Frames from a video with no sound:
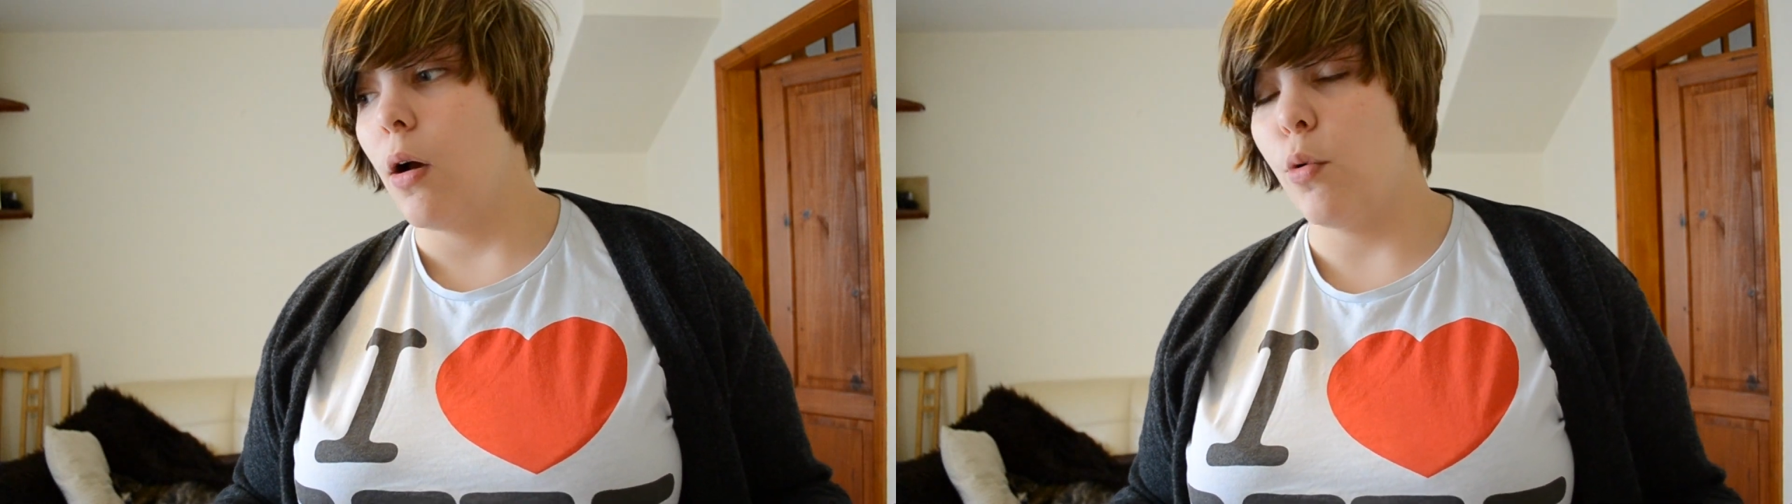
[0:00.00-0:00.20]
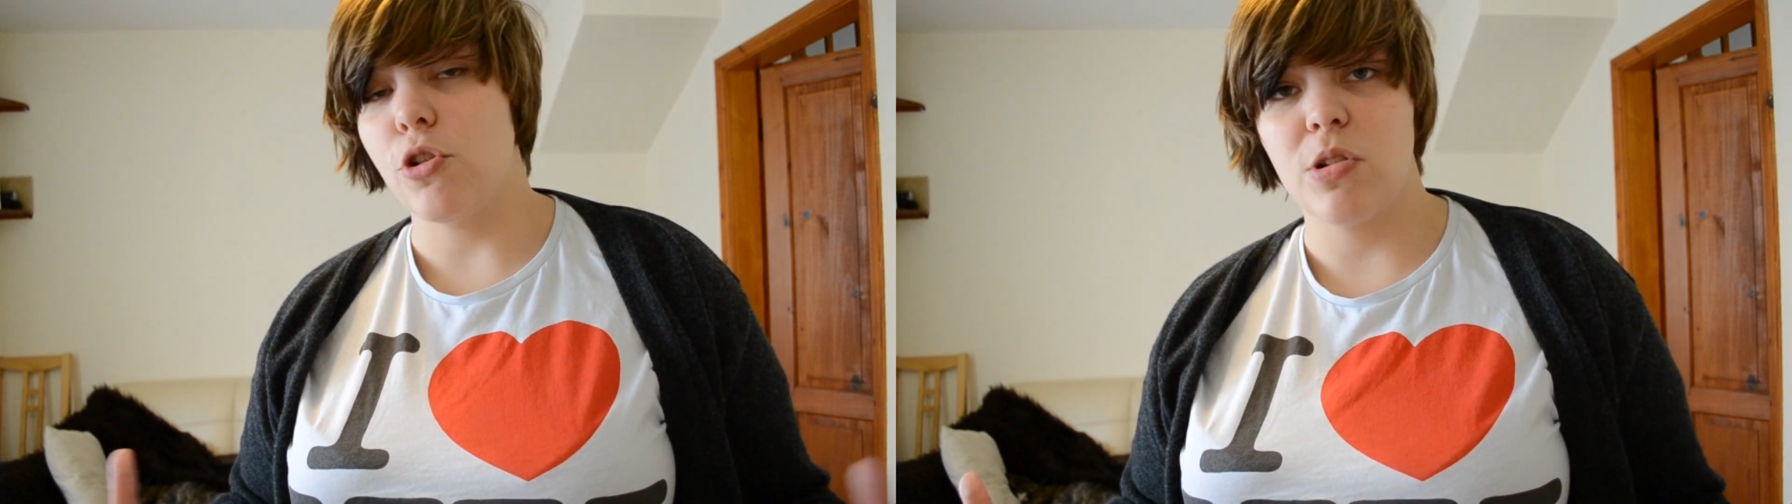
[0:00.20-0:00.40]

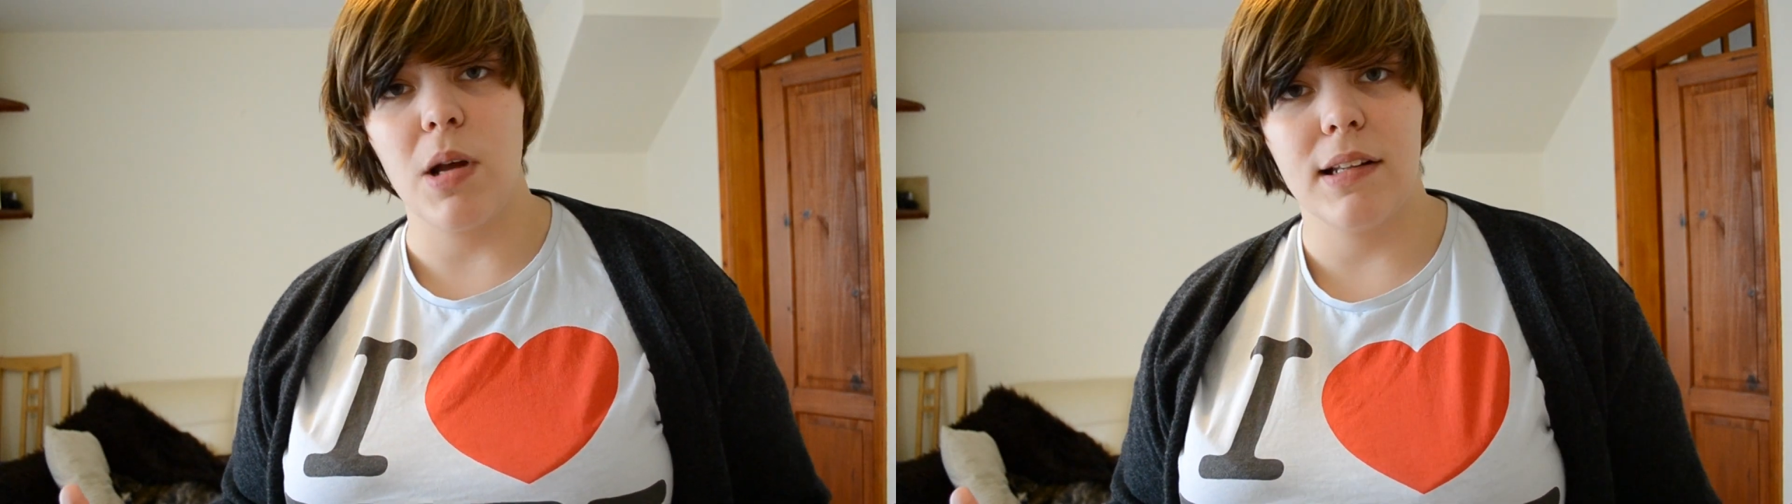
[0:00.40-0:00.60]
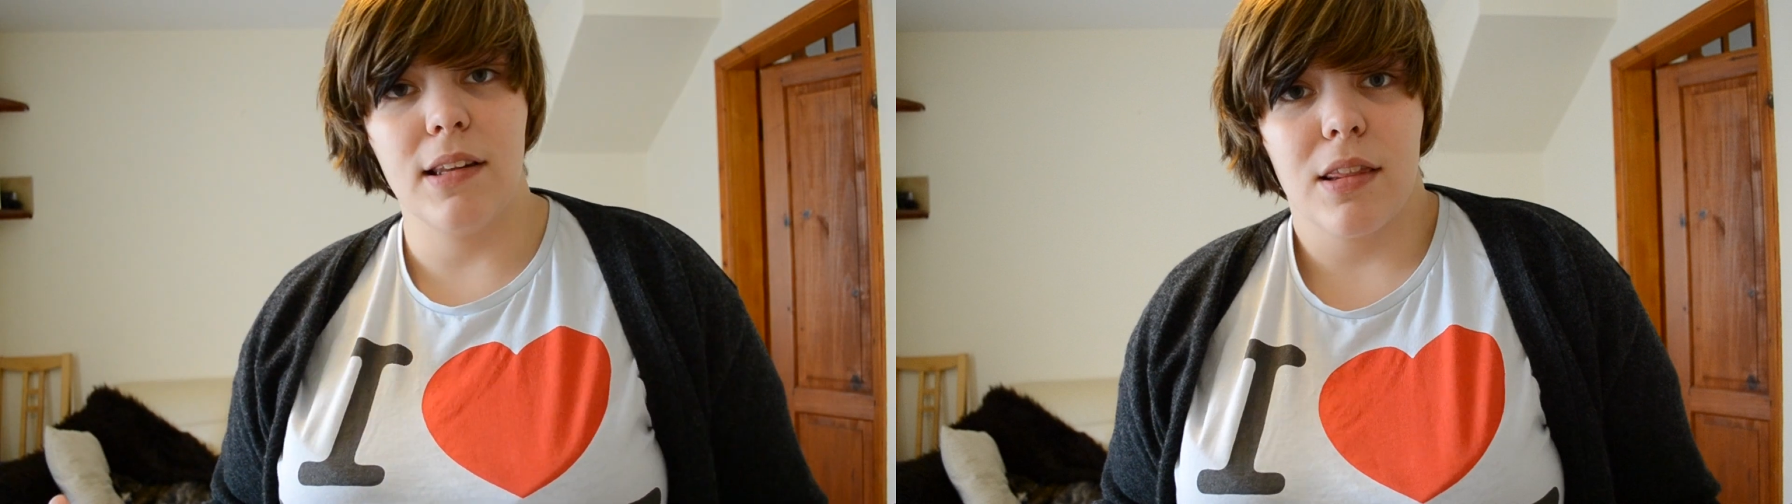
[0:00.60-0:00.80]
which
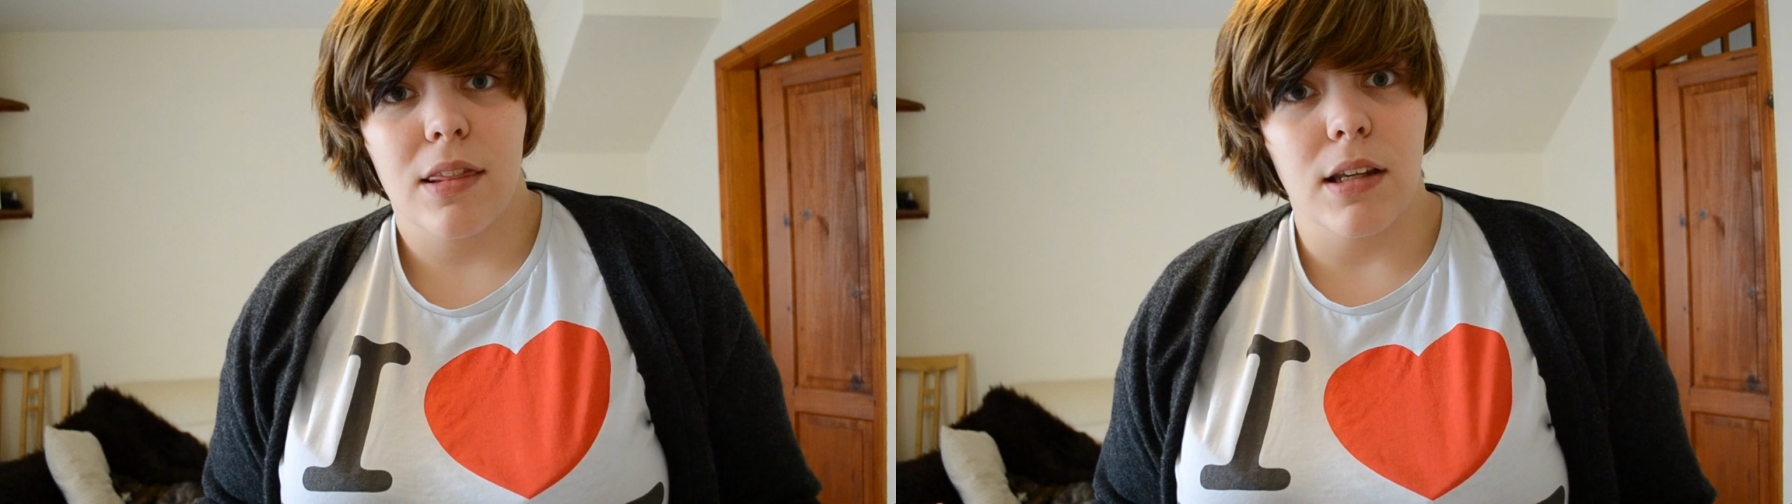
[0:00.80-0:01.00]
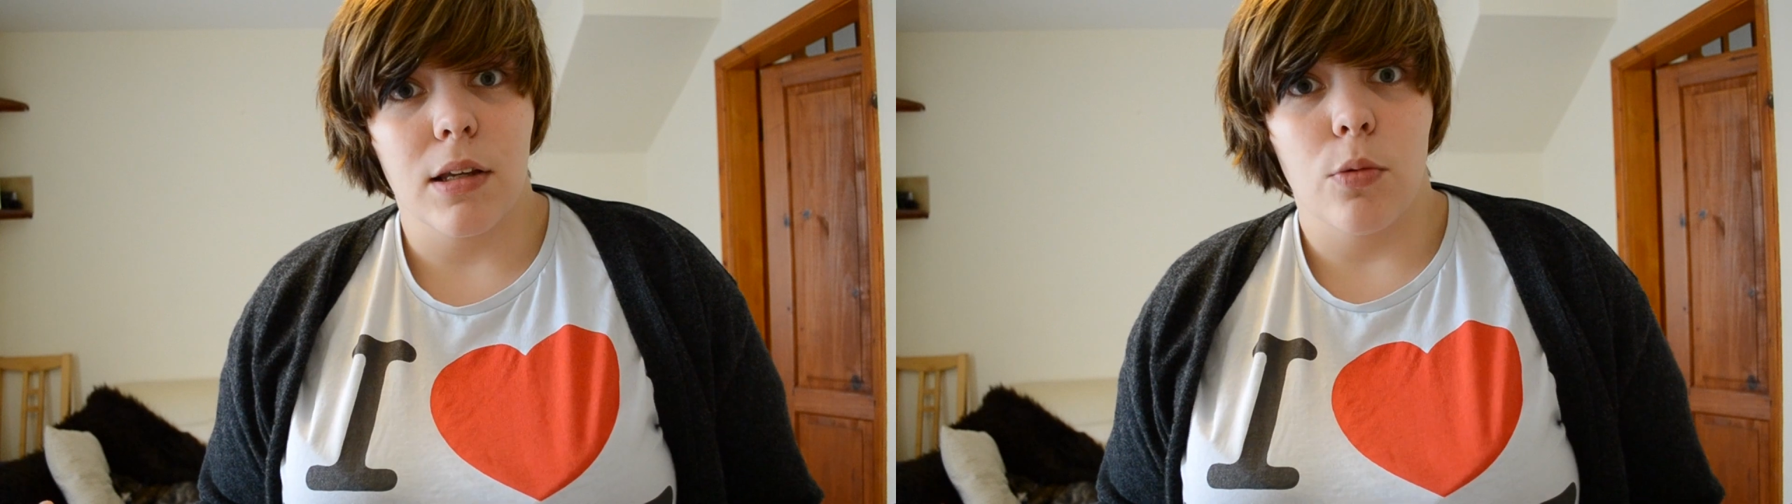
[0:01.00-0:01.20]
I didn't
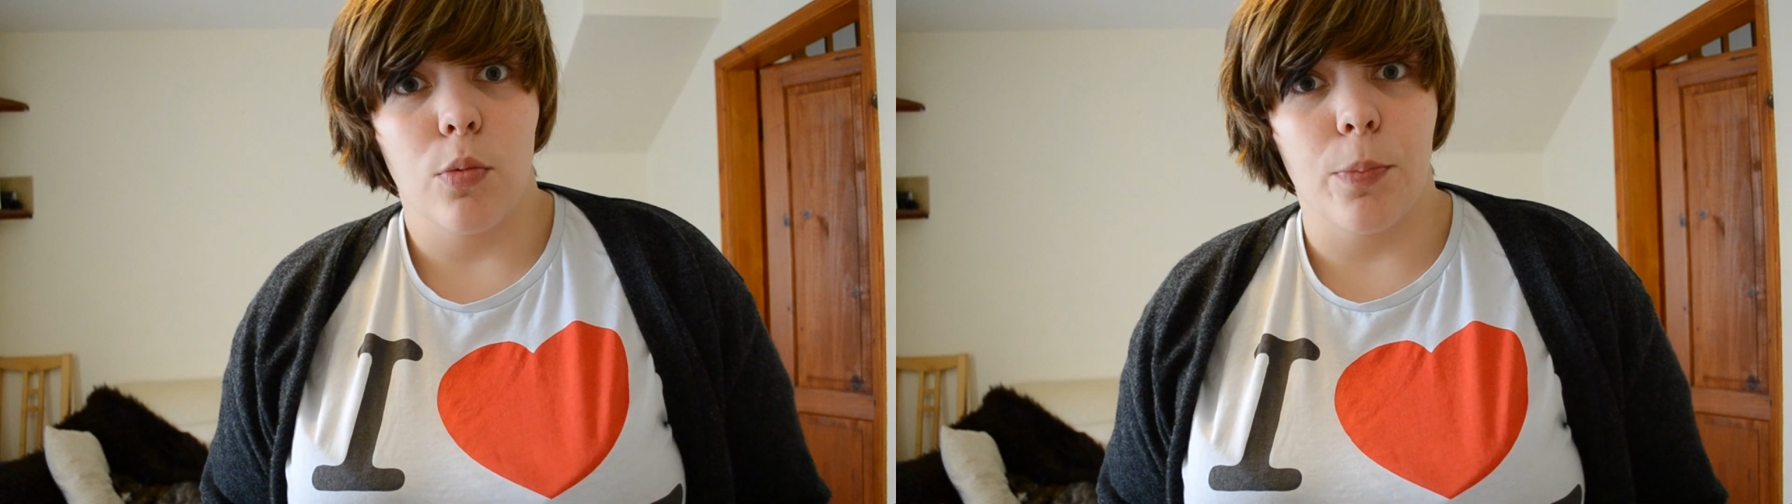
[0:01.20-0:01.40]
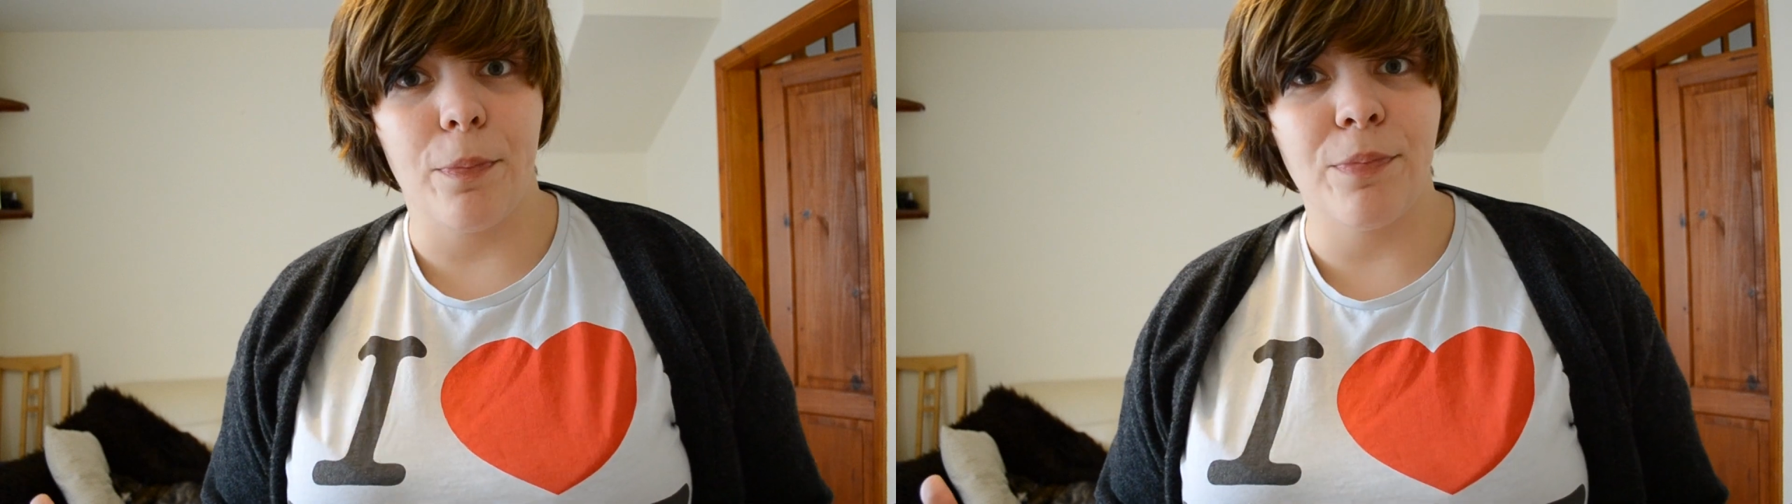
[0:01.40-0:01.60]
think
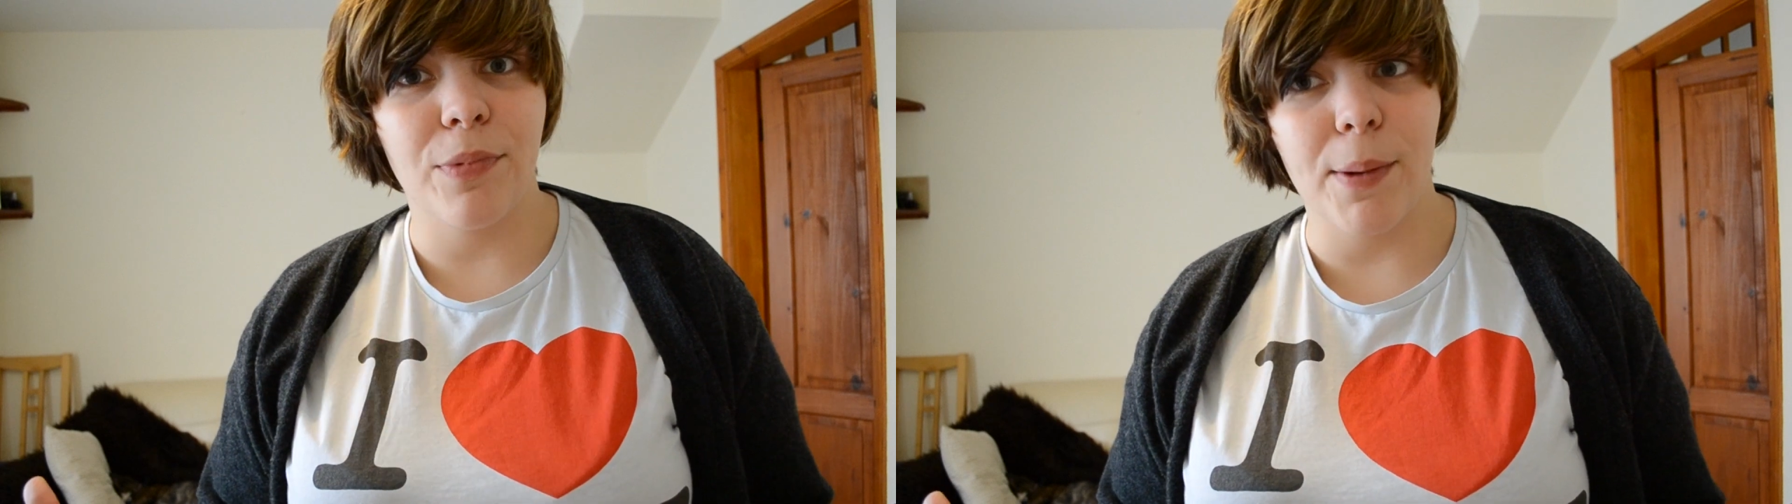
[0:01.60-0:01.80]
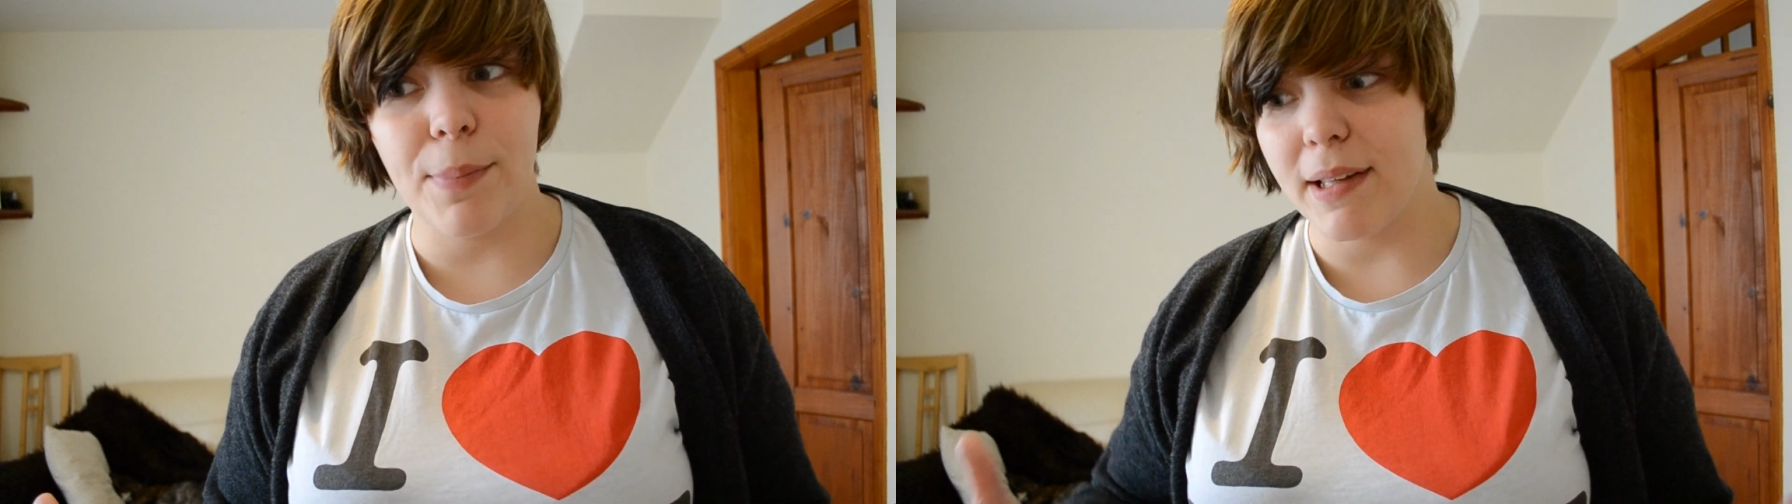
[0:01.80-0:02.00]

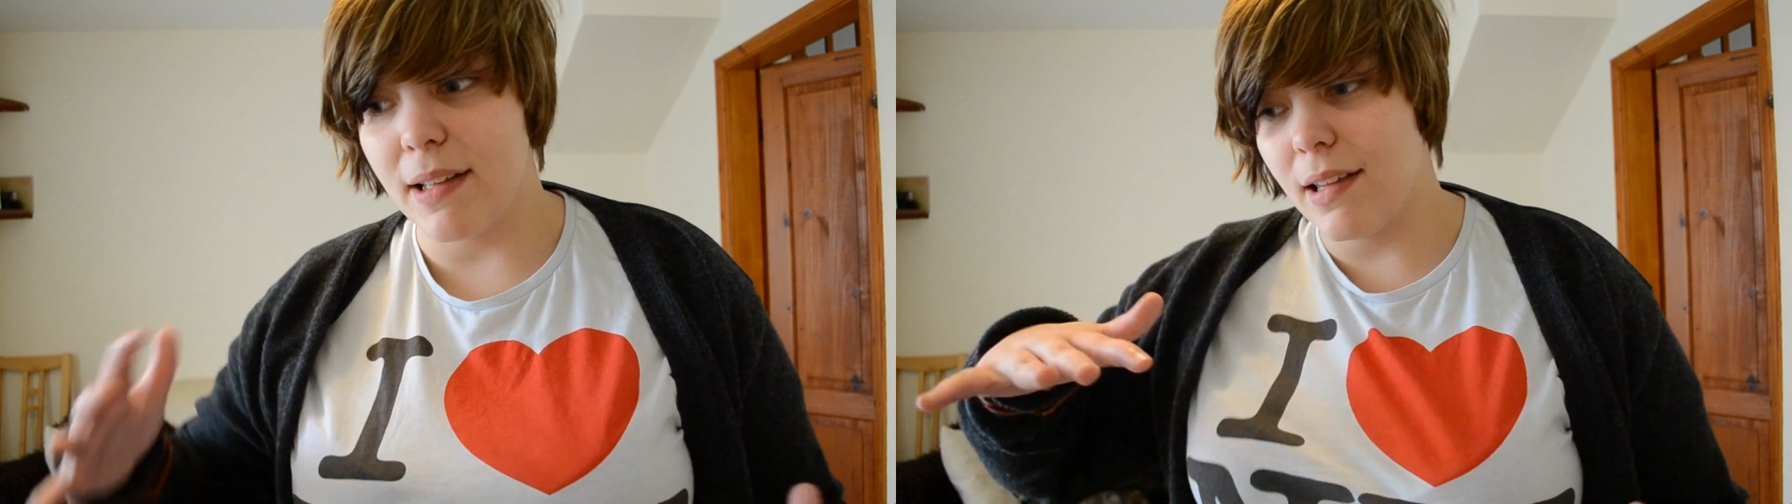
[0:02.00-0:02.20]
were that big,